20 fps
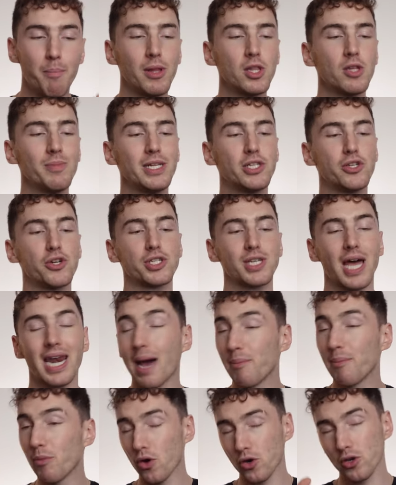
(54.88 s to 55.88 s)
millimeters,
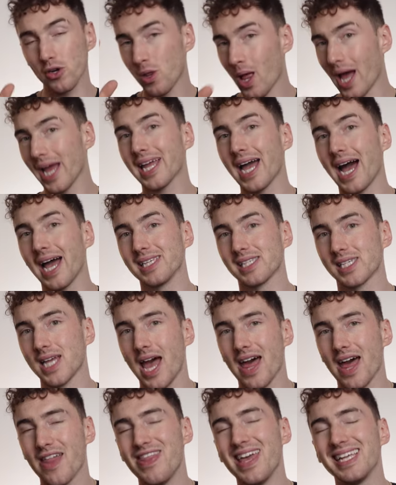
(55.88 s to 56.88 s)
and I'm not gonna lie guys,
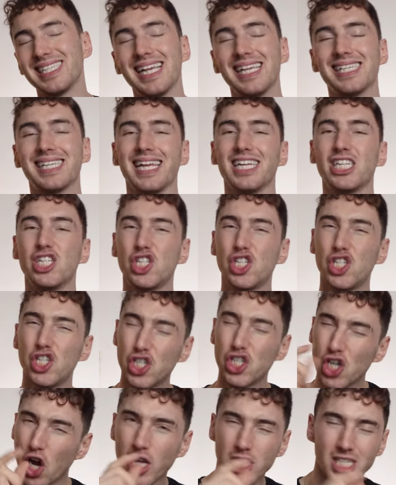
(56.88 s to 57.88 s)
this is
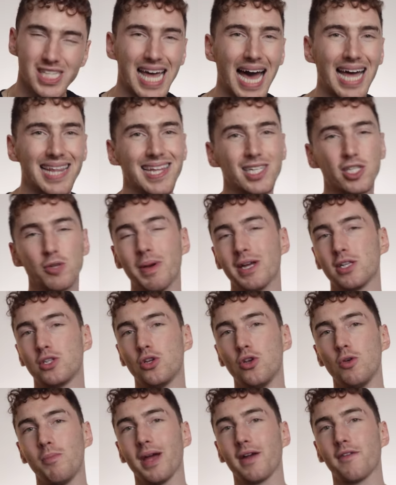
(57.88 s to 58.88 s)
just that little bit
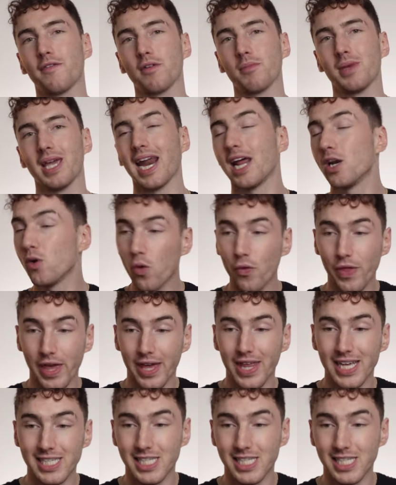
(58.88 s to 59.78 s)
too big for me. And I know that